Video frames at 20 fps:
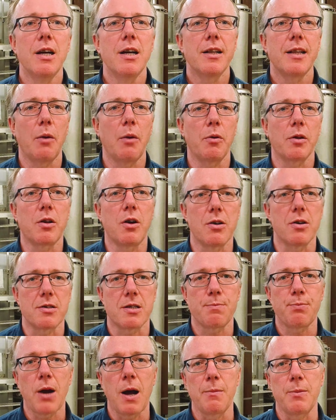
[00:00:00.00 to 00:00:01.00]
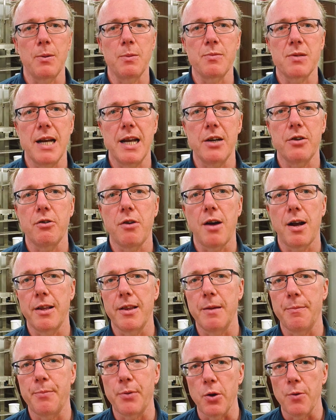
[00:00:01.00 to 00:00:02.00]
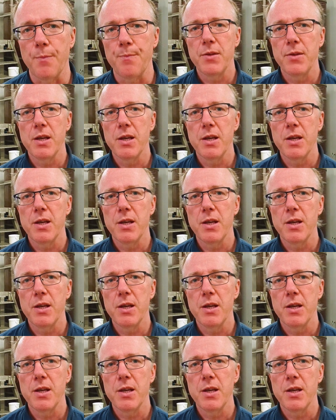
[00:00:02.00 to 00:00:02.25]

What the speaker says: that would cause us problems later on in the brew.